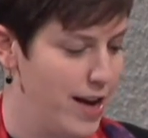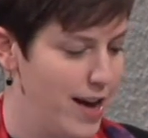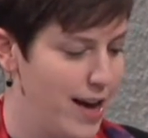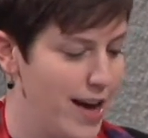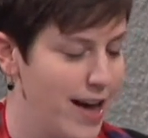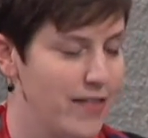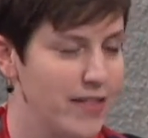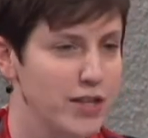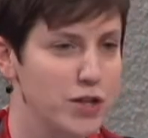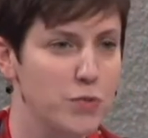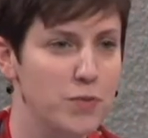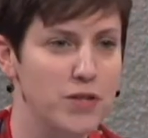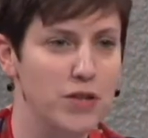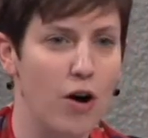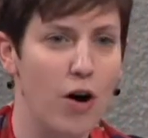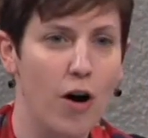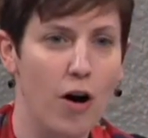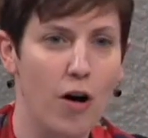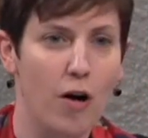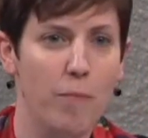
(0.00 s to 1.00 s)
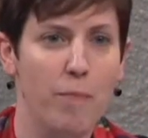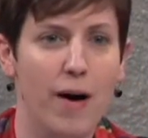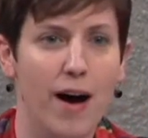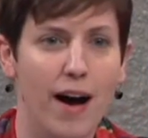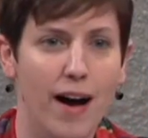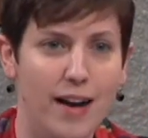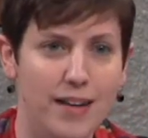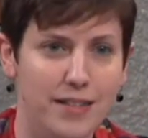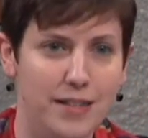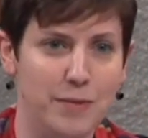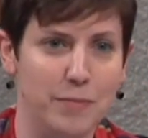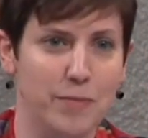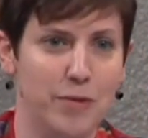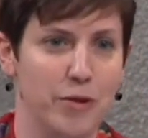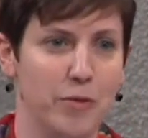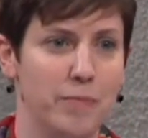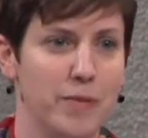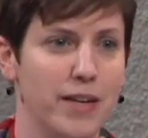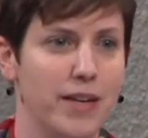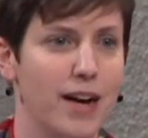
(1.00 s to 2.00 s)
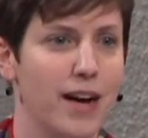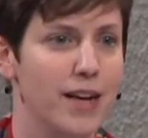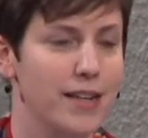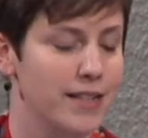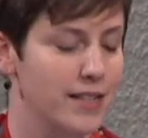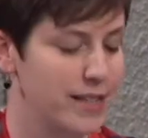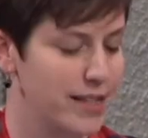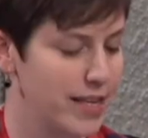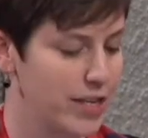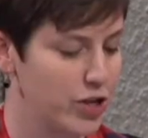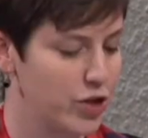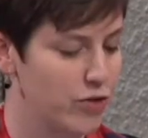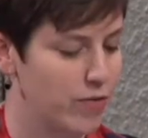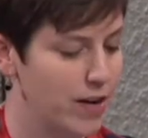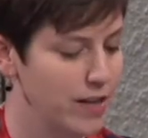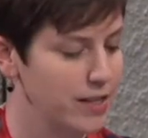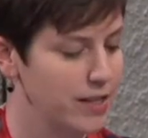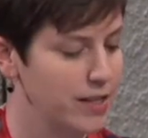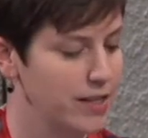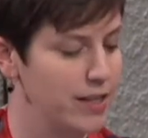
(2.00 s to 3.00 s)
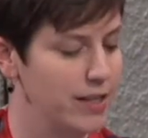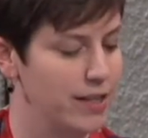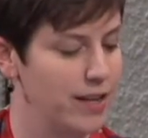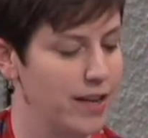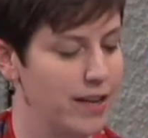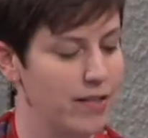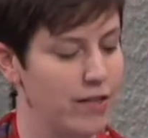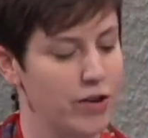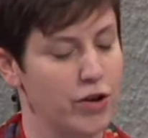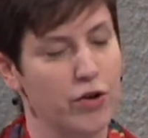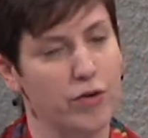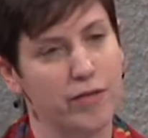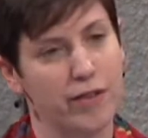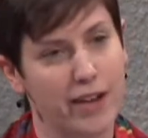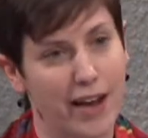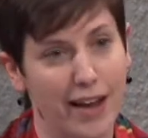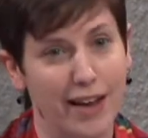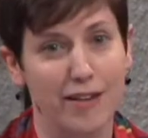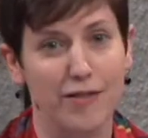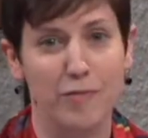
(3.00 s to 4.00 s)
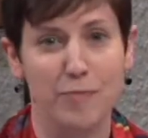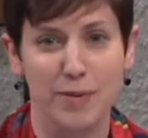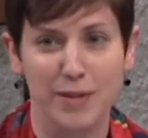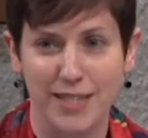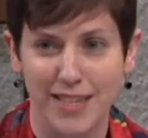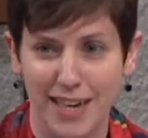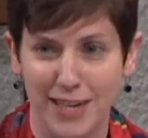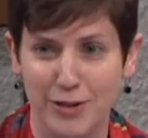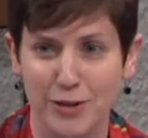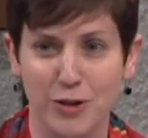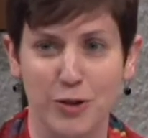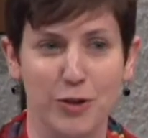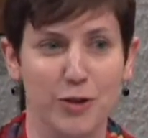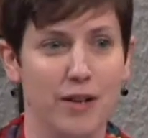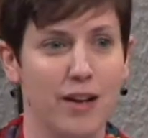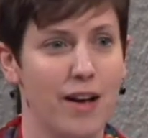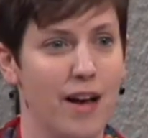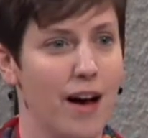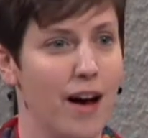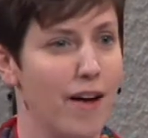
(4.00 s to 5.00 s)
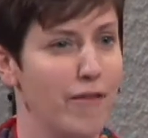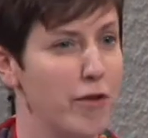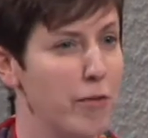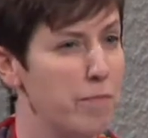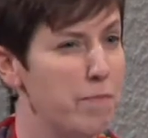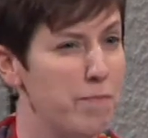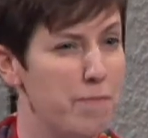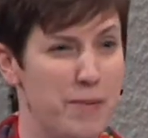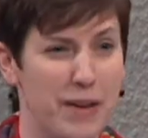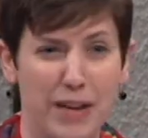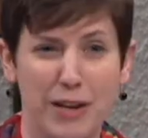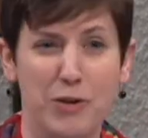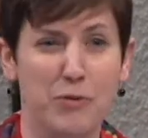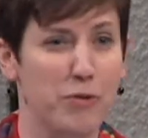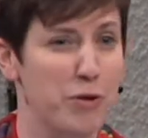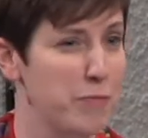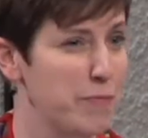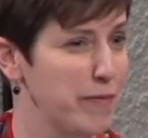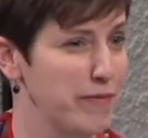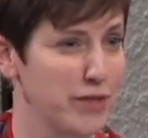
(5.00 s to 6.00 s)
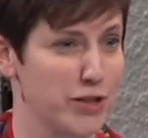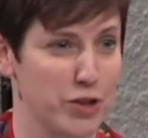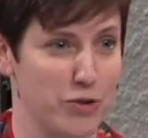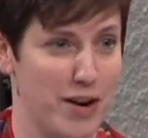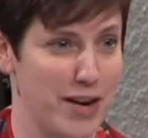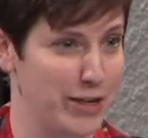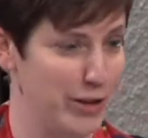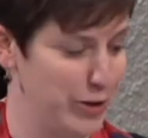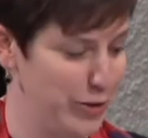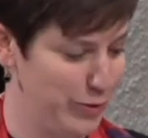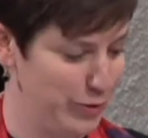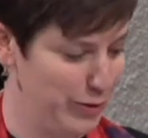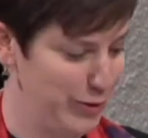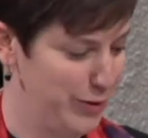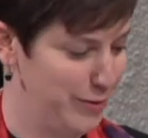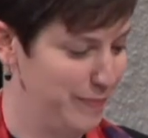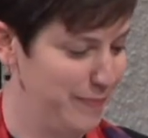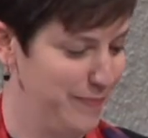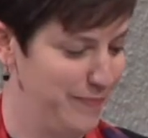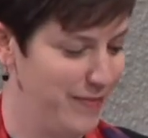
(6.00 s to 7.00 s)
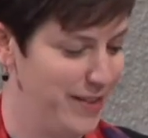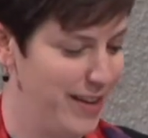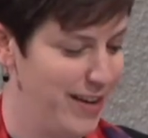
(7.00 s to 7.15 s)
And this was all possible because they trusted in the creative potential of a big group of strangers.